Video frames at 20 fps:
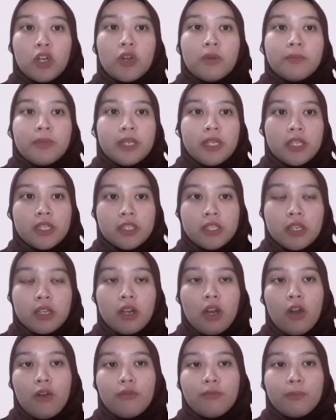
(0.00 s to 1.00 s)

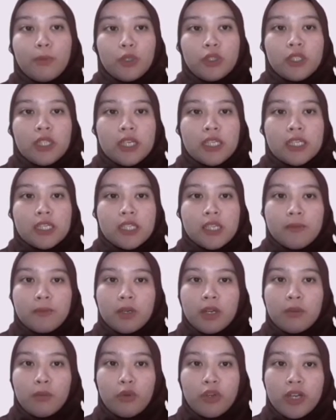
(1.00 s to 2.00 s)
combination of potassium
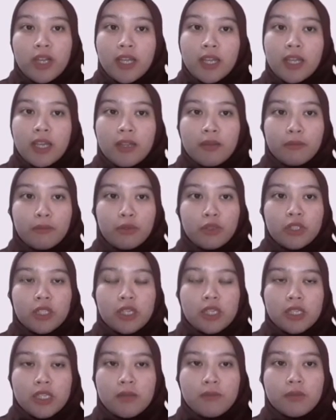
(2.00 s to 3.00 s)
carbonate and
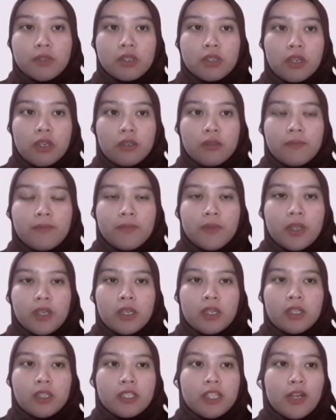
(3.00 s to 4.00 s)
potassium salt.
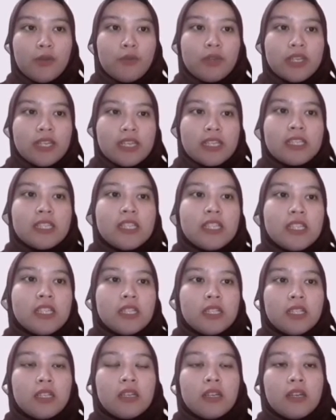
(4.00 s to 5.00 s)
There we can see
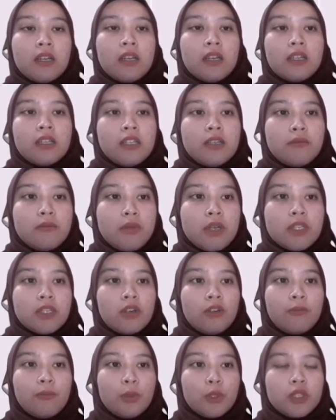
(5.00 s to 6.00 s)
the image
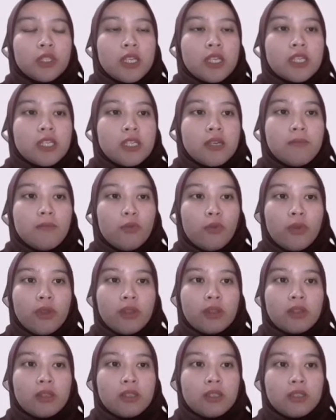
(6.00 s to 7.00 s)
of potassium
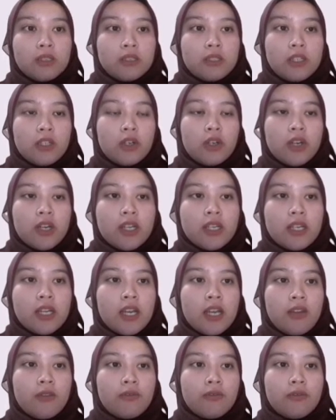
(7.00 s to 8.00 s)
with the coin
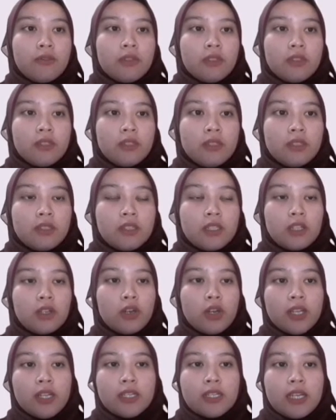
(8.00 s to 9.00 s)

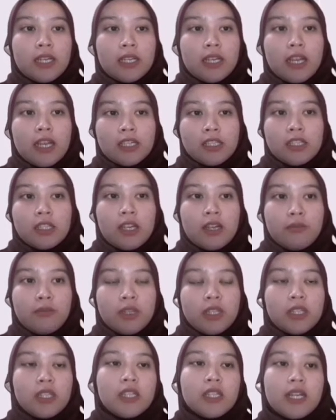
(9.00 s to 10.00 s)
that has
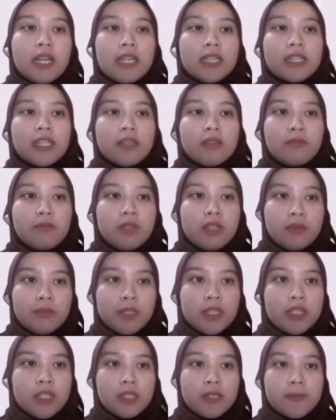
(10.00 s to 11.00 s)
diameter 19
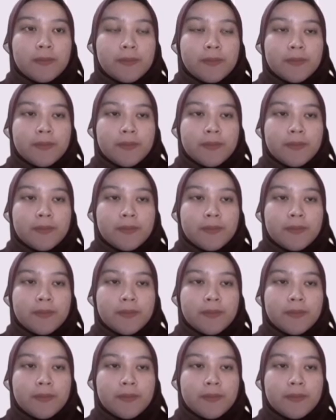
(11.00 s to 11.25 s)
mm.